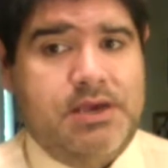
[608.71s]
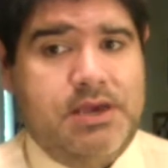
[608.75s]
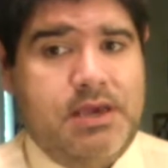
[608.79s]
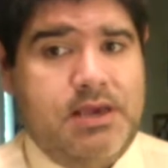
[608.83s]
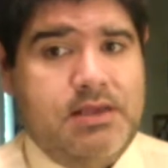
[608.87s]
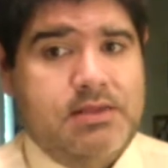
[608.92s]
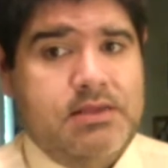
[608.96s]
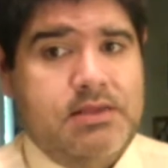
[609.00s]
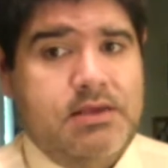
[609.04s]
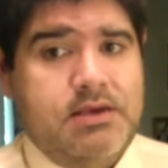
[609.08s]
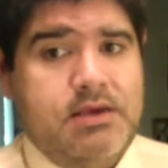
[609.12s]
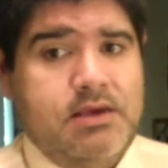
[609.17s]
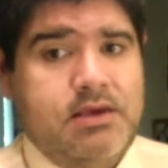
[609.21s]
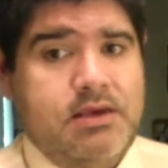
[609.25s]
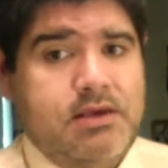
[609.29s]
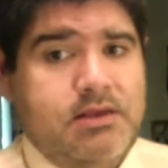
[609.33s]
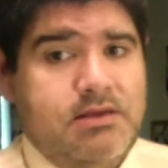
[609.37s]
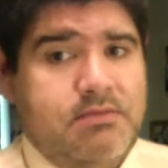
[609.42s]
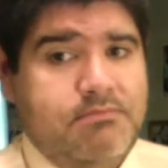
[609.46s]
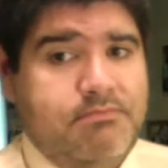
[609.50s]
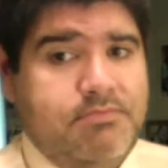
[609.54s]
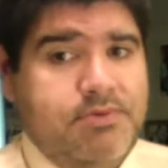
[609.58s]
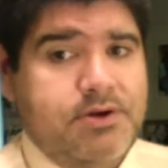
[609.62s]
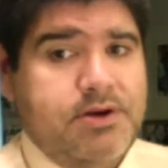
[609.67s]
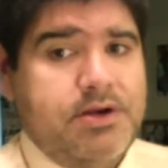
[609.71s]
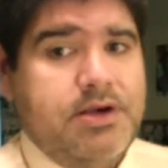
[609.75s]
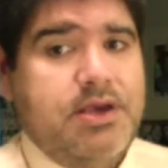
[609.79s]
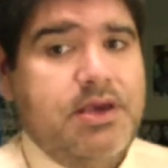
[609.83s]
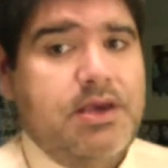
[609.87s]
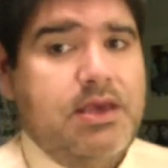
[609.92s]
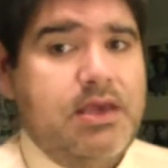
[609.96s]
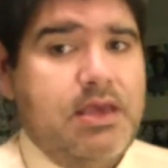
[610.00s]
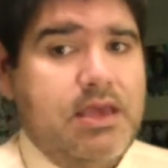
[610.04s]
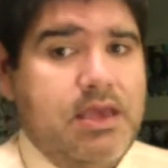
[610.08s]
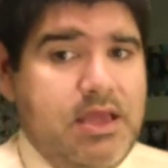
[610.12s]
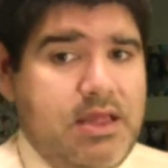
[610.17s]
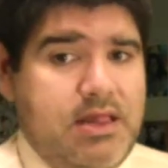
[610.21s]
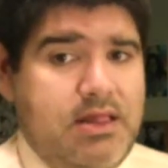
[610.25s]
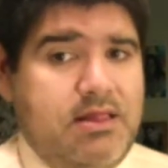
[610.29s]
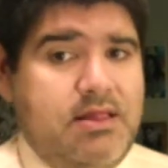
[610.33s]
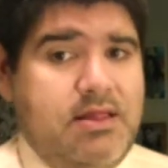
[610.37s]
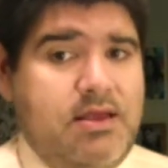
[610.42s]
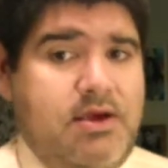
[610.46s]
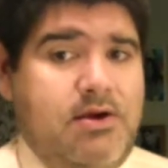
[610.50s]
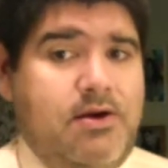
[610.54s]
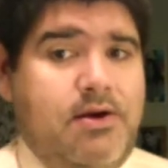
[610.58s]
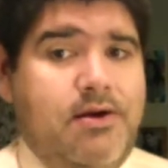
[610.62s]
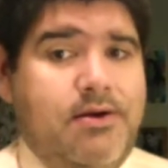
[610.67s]
get his book in
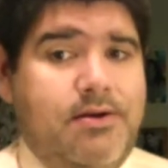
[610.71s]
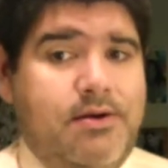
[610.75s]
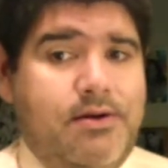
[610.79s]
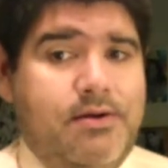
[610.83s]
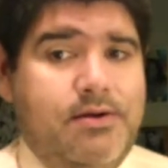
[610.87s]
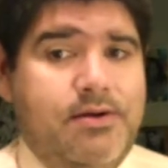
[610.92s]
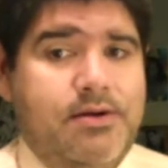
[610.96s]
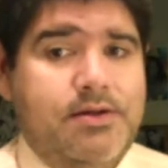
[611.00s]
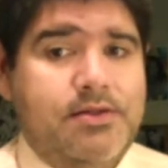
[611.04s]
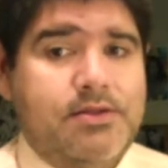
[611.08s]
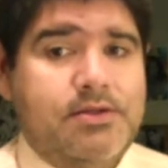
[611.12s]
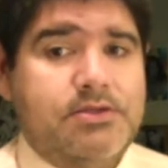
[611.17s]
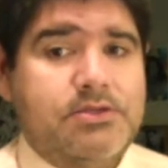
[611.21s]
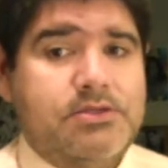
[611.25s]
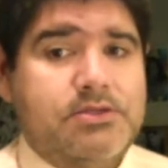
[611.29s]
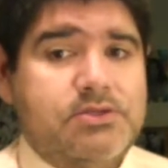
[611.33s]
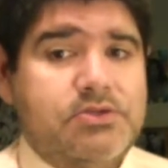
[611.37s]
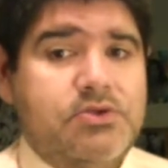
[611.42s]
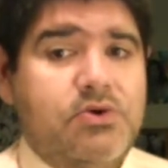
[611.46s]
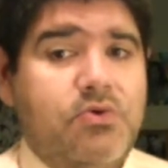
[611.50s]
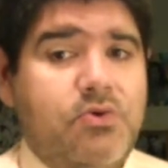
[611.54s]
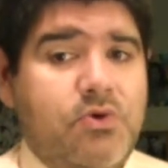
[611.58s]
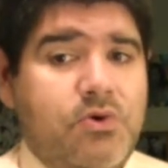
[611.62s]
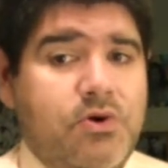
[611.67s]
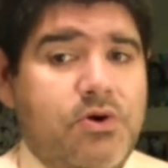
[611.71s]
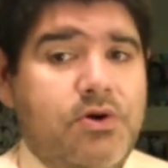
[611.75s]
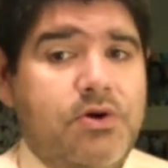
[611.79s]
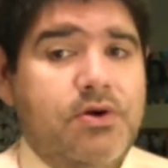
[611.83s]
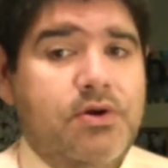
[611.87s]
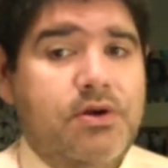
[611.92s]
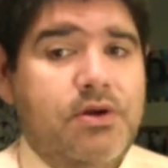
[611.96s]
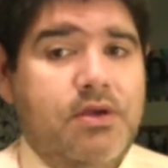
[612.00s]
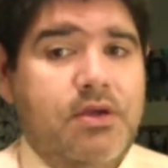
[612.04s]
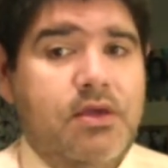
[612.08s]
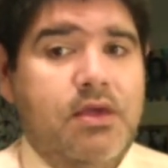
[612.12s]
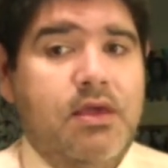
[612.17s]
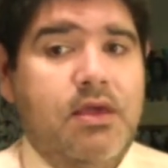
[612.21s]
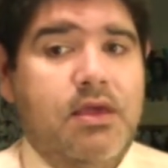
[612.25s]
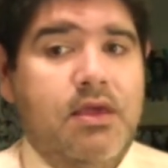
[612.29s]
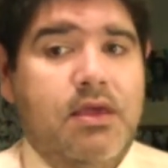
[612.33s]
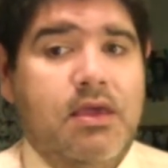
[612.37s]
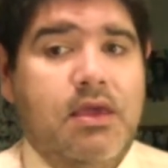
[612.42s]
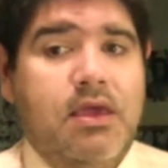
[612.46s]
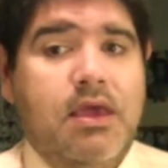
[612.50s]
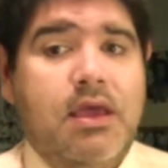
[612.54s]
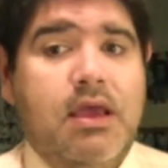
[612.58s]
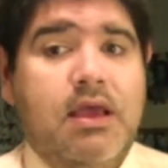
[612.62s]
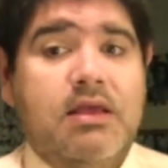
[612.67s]
there, in the store.
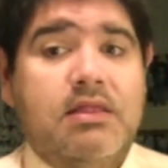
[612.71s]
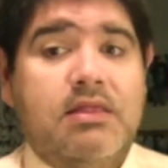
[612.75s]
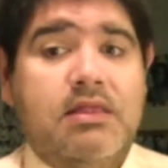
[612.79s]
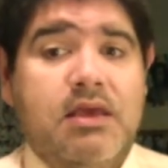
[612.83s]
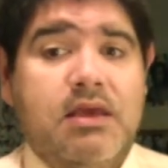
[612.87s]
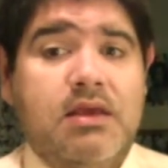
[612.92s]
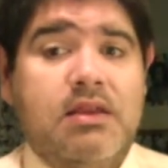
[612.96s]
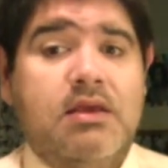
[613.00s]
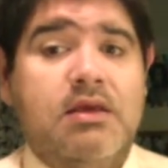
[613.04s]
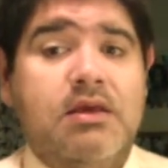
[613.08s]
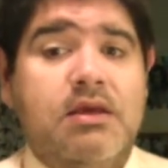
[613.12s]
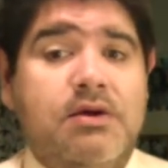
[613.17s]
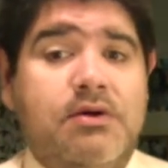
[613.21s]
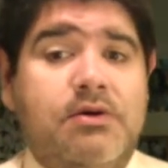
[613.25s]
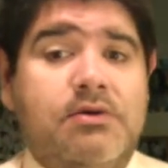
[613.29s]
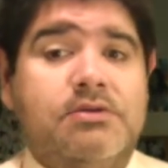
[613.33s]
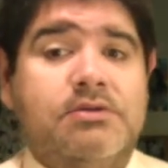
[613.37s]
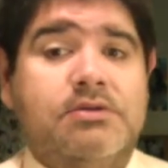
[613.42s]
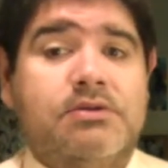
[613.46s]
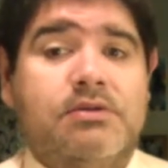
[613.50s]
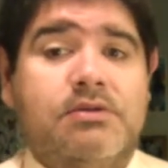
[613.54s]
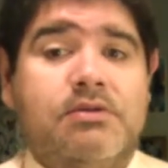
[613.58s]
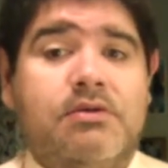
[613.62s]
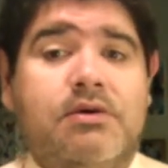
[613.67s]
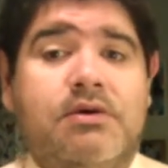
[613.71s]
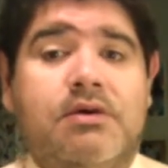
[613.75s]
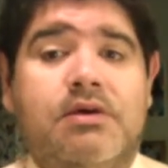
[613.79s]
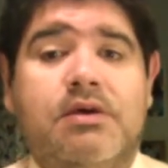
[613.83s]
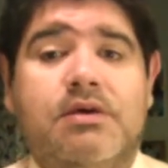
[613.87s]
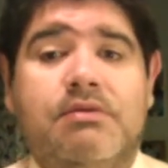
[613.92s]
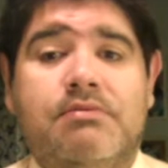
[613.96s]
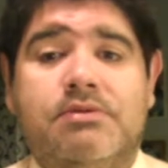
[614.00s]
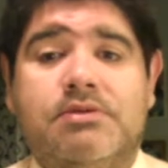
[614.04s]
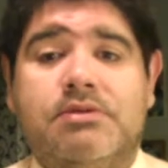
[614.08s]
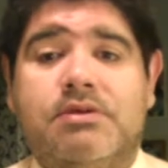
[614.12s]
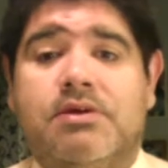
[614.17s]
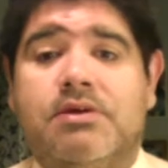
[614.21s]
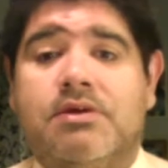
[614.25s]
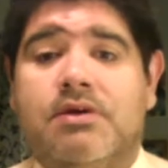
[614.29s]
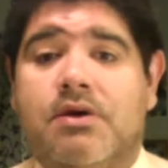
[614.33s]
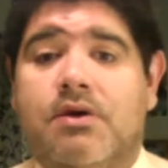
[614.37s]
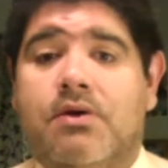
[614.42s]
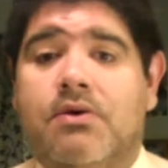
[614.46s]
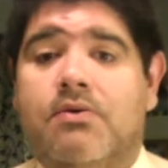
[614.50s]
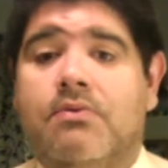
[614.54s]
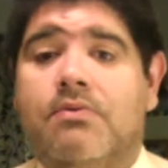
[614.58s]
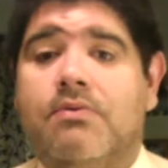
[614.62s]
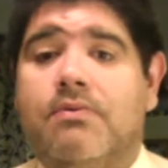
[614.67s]
And then he also thought he was going to
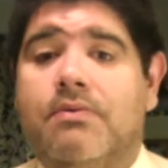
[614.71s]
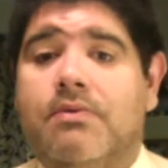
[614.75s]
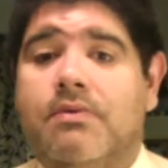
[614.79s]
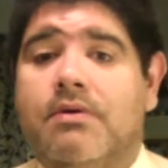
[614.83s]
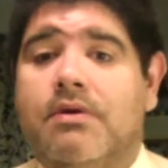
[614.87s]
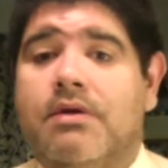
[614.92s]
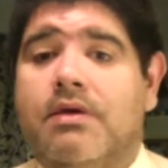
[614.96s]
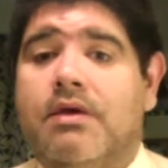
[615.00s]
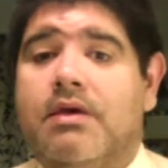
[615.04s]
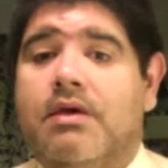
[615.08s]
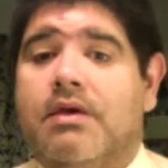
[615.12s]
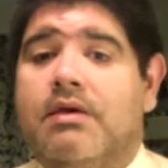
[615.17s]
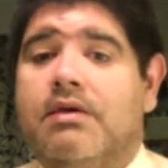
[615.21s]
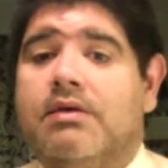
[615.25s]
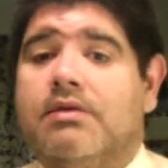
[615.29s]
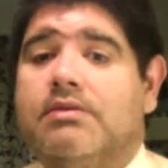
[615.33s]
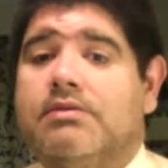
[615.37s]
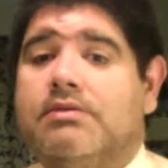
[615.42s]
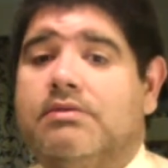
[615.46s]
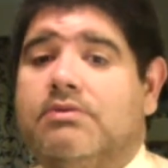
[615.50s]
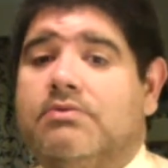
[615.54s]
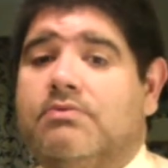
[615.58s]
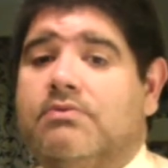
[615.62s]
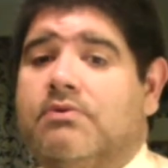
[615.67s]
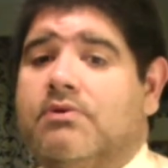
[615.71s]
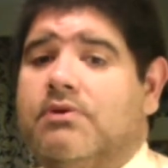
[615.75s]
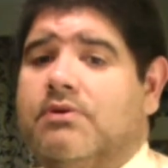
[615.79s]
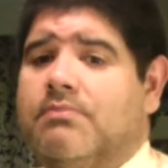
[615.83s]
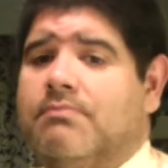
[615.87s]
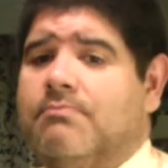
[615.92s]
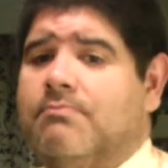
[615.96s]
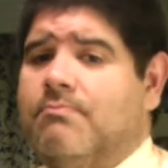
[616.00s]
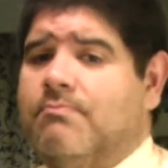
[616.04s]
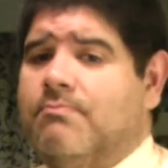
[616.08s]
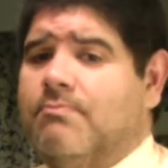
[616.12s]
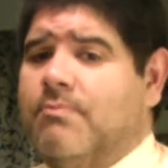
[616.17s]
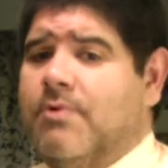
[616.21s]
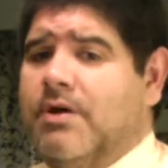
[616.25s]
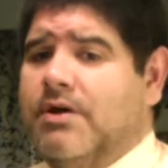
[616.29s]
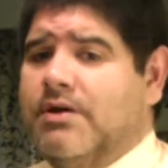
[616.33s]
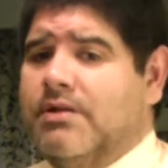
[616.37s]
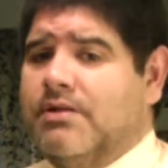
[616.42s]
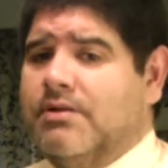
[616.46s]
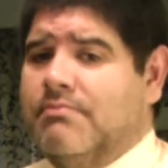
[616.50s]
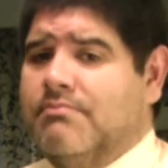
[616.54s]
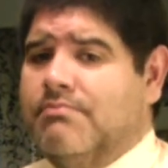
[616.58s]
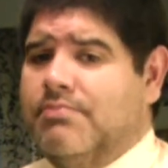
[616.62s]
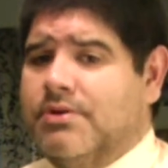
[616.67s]
go to a
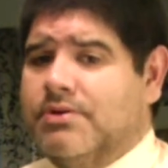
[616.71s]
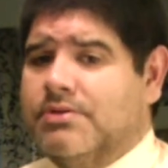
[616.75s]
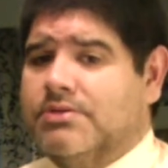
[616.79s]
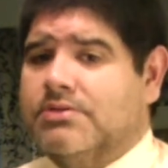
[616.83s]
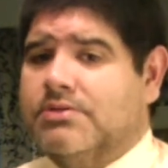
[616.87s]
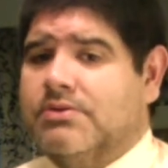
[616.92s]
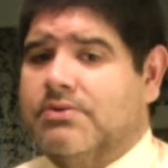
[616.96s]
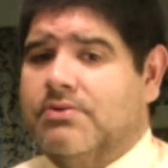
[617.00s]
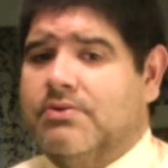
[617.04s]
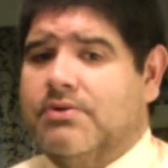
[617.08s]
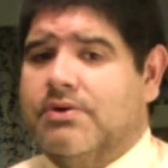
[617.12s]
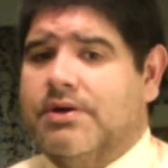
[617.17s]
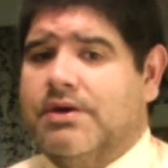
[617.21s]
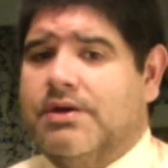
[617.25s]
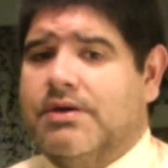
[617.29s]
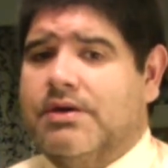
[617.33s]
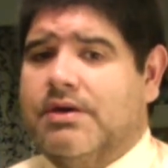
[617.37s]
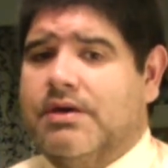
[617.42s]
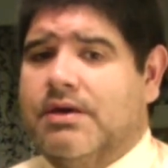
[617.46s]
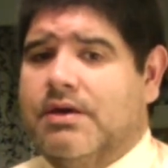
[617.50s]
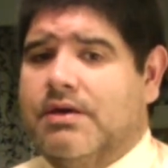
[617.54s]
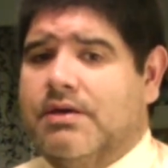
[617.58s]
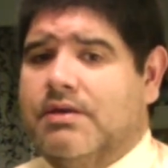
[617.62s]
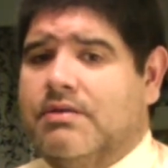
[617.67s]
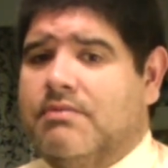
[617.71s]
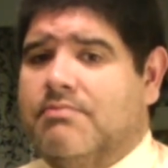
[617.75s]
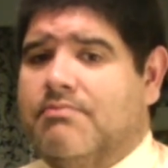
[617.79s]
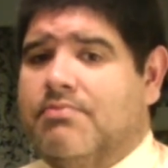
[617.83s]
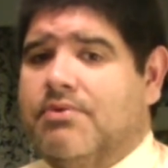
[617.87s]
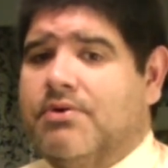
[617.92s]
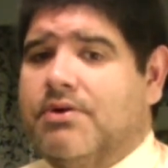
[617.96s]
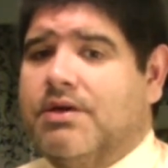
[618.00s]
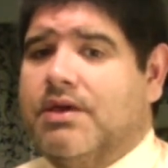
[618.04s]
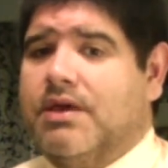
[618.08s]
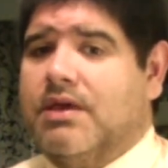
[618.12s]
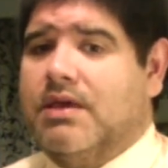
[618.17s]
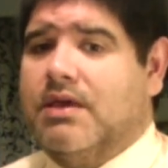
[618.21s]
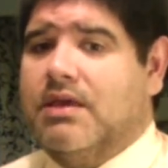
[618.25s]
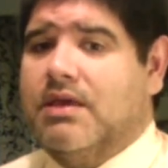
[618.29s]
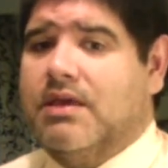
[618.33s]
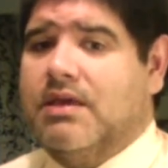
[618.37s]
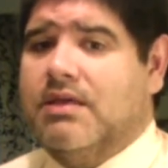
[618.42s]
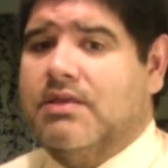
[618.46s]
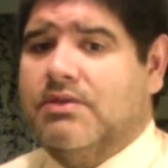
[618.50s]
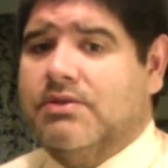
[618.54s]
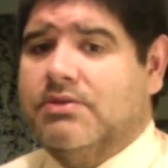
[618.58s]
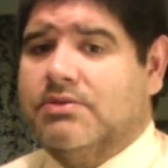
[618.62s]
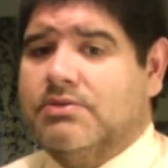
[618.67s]
regular bookstore and get his book
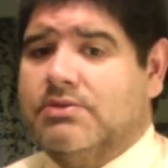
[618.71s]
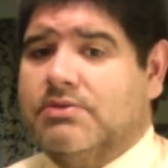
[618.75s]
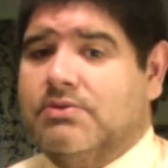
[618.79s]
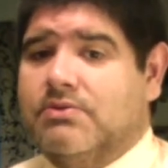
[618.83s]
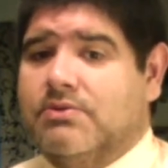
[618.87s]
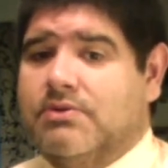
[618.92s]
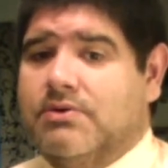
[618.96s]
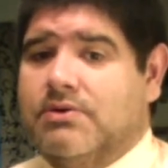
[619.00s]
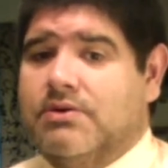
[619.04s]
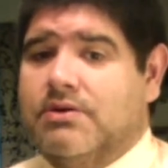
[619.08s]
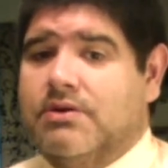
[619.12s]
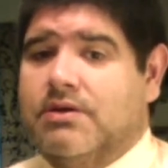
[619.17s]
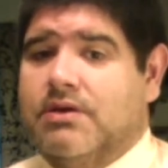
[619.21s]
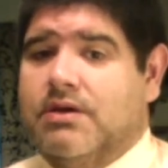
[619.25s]
in the store.